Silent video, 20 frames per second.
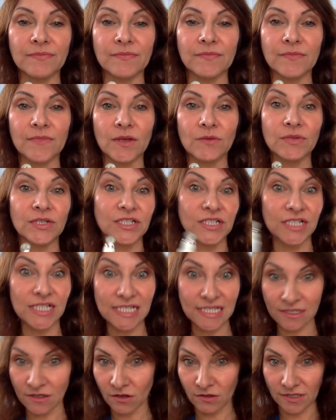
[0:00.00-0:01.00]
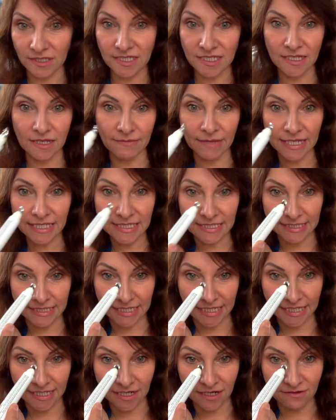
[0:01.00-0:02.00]
which just slots
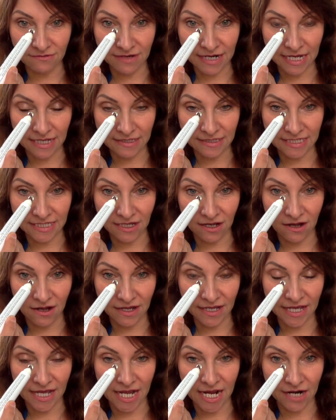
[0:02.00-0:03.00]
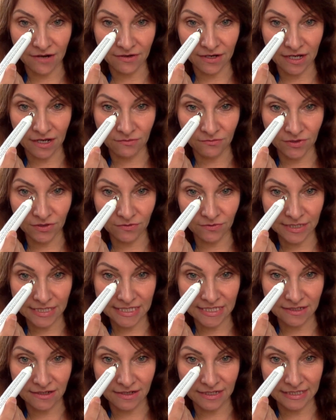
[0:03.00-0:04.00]
amazingly around the eye area, and we always
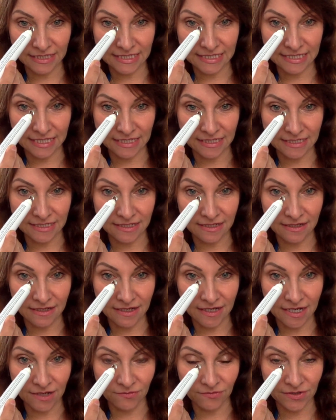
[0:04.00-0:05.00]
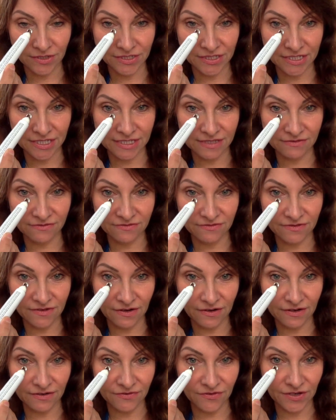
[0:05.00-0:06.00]
start in the center and we just
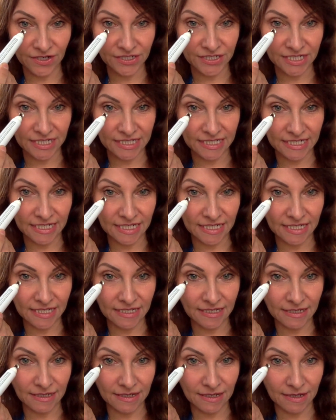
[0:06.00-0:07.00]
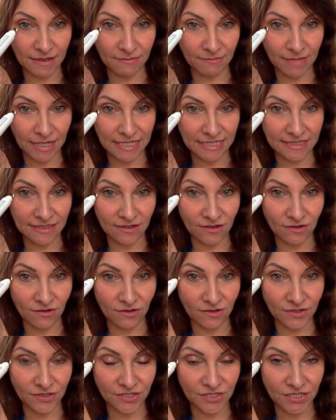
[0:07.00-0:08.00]
very, very gently
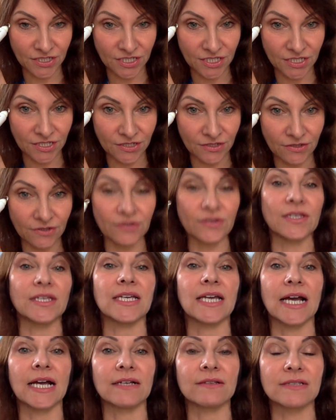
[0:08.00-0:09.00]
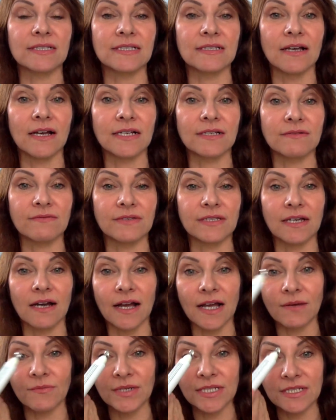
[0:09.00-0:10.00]
massage to the outside of the eye,
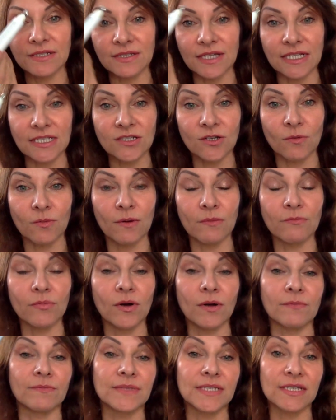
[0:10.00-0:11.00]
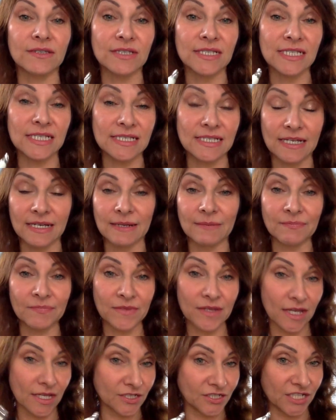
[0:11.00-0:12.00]
and we do that top and bottom. So this is
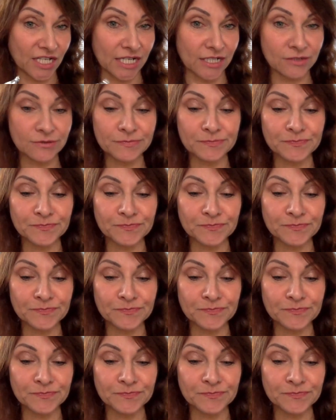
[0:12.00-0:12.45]
a gel,